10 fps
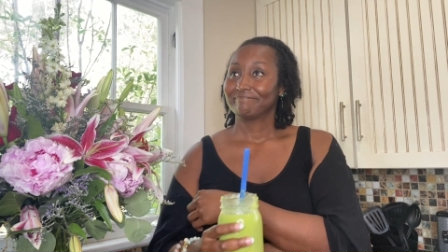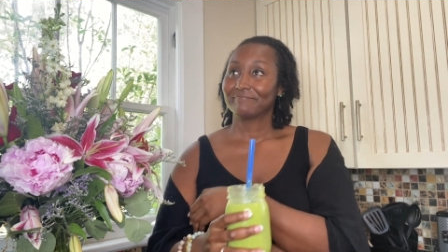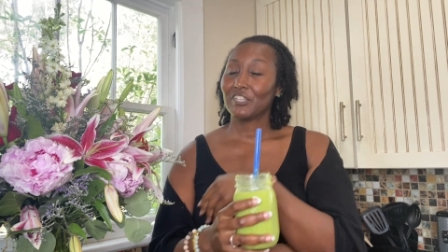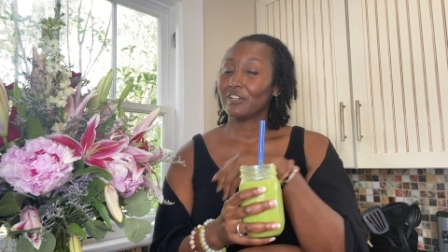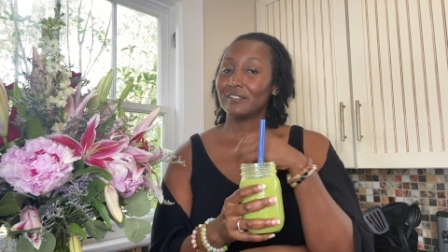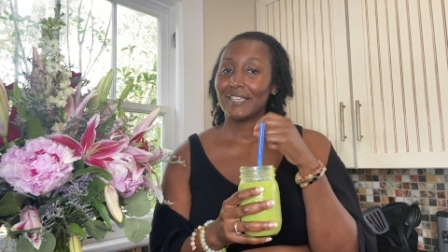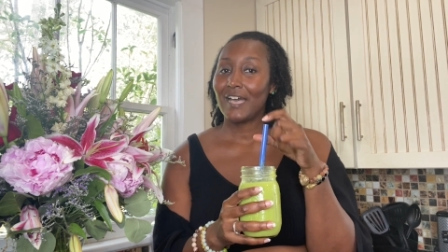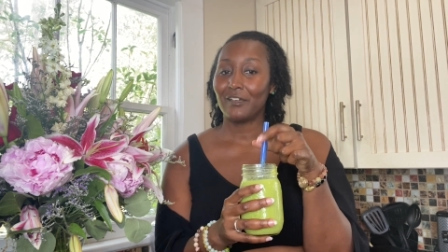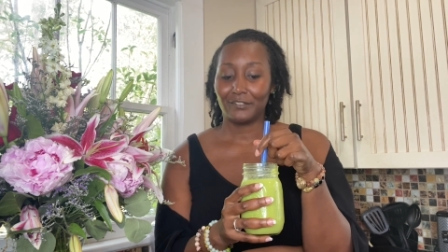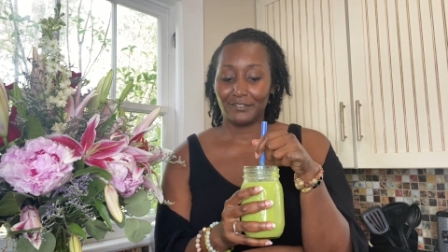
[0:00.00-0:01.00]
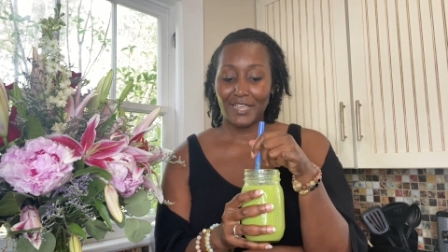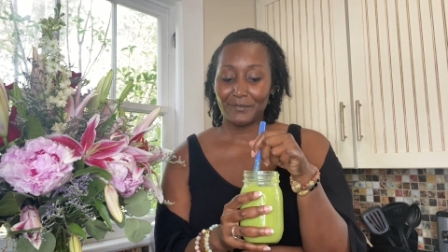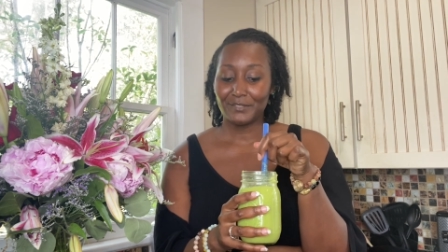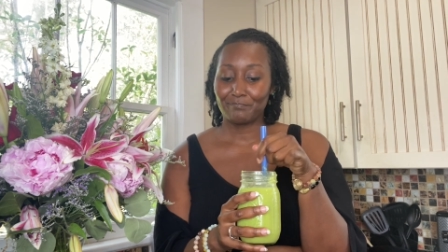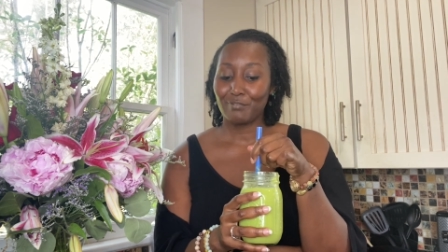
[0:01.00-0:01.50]
Turns out
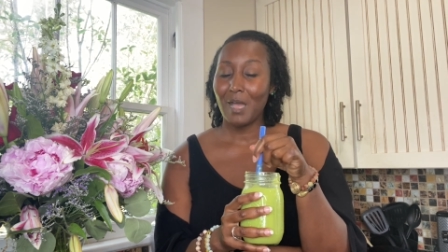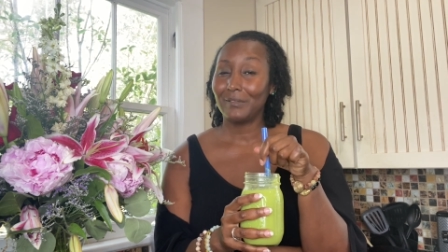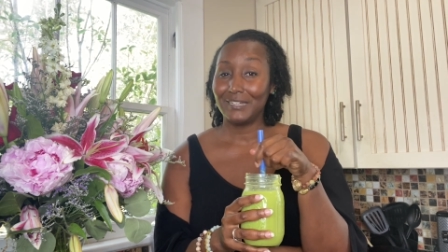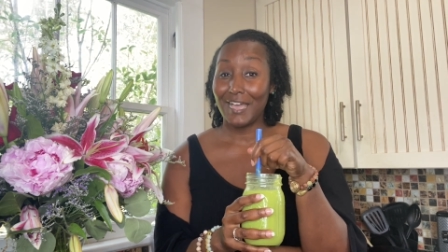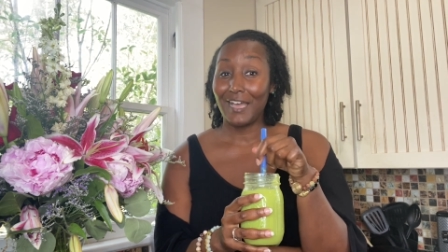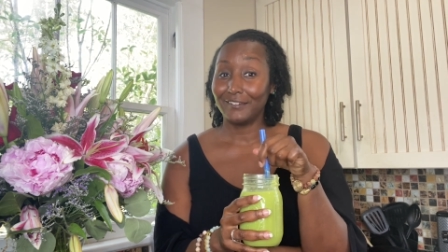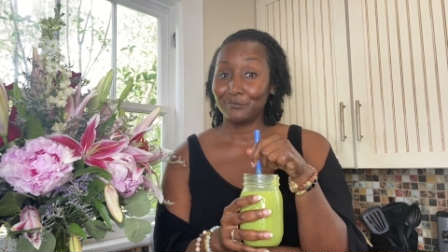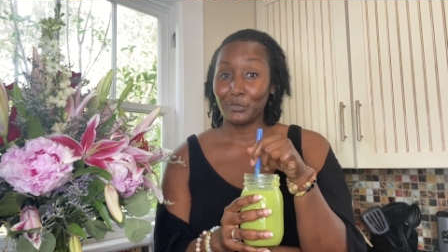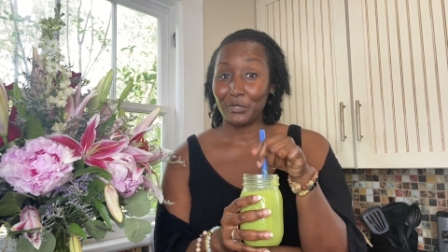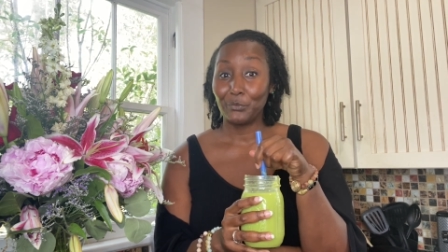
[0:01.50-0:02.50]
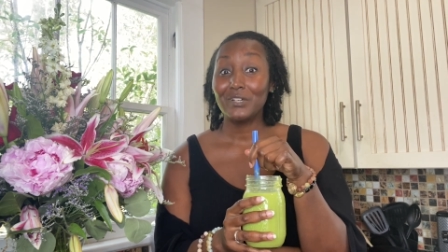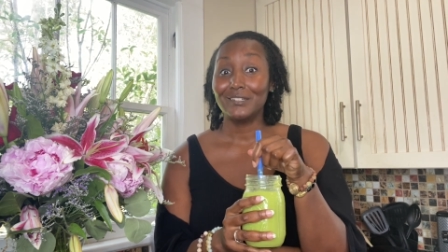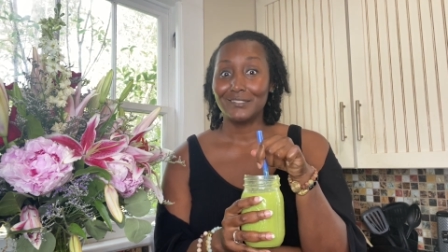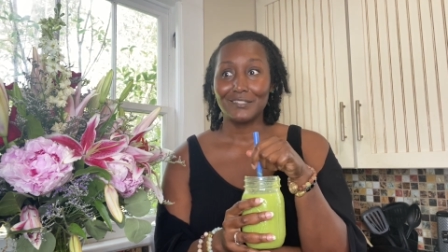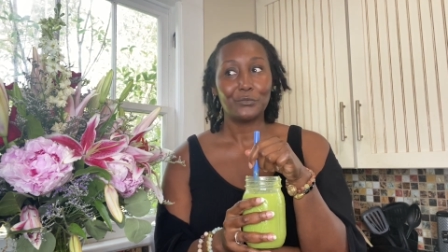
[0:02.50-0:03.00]
that's probably not what it
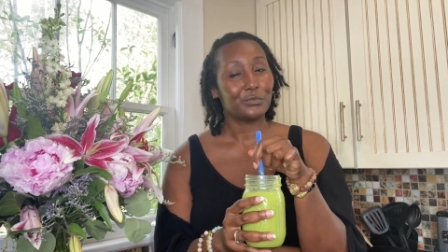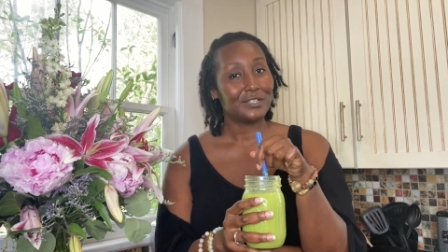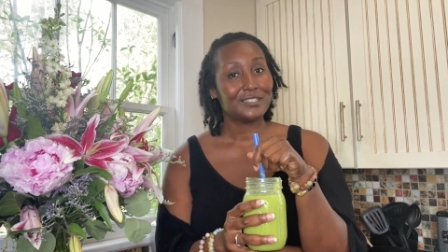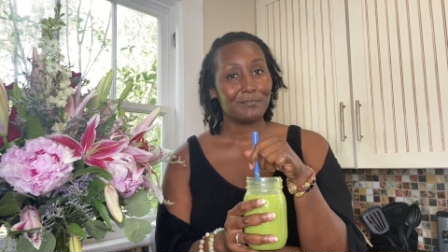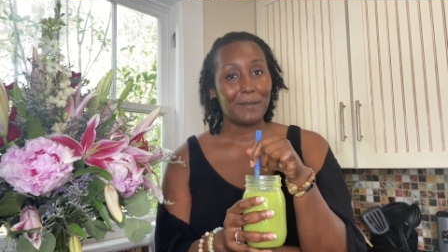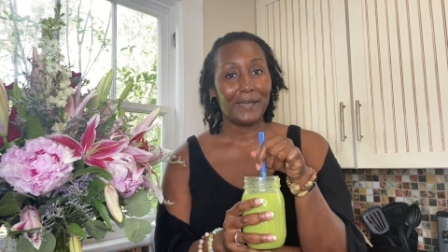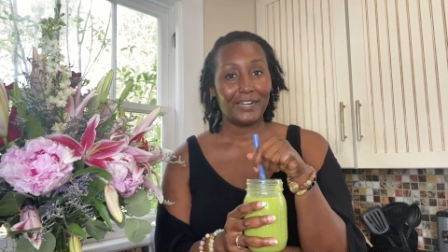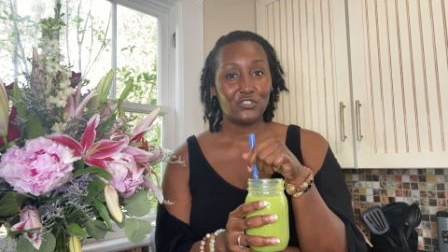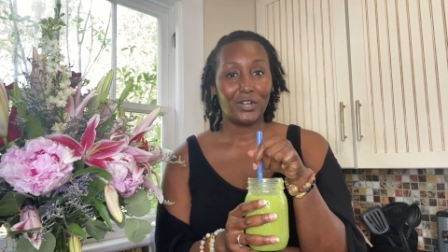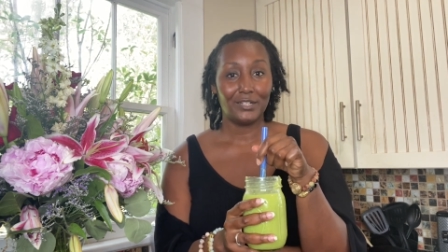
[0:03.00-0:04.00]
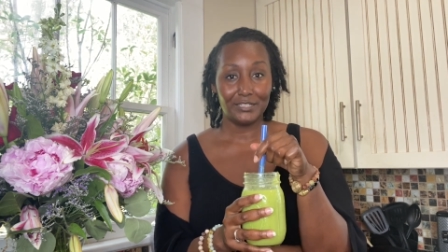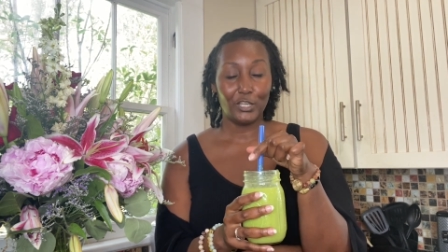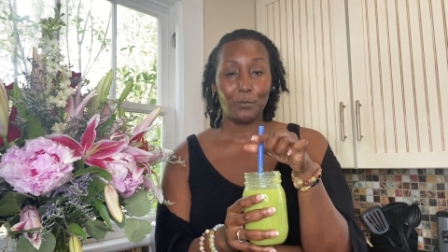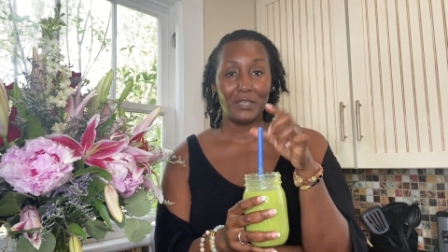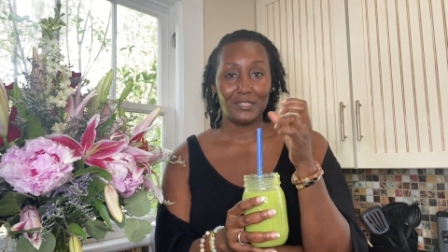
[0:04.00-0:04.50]
was. It was my body trying to
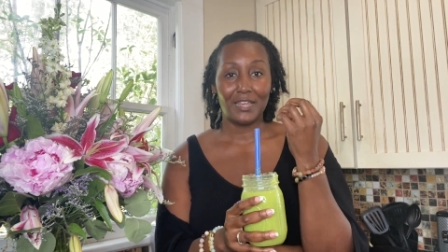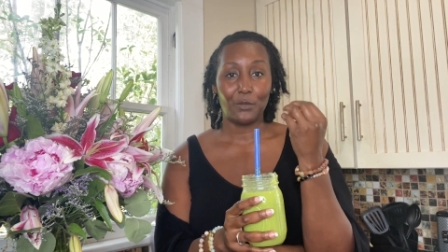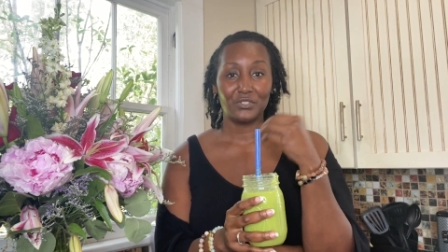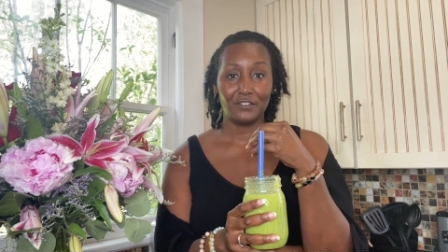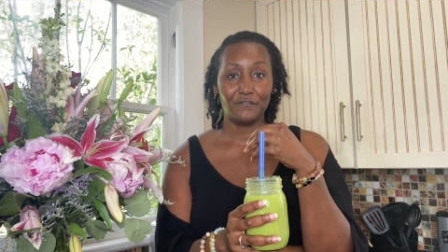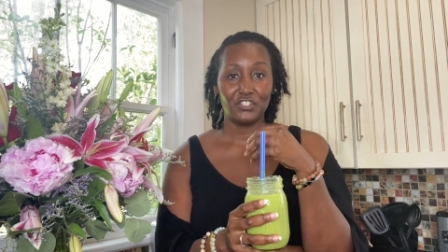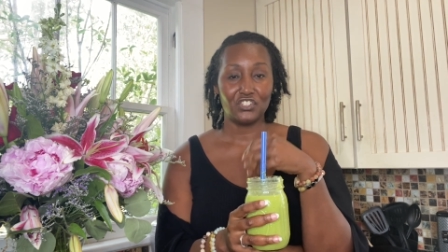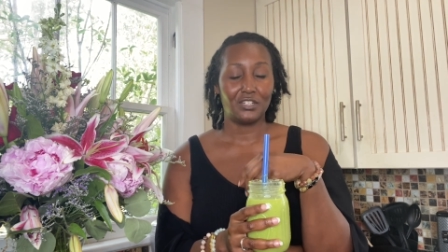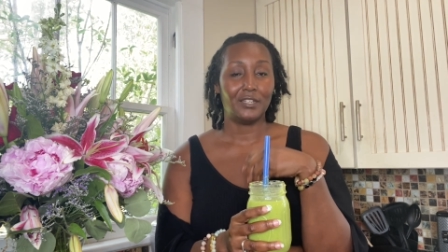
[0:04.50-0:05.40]
tell me that I was deficient.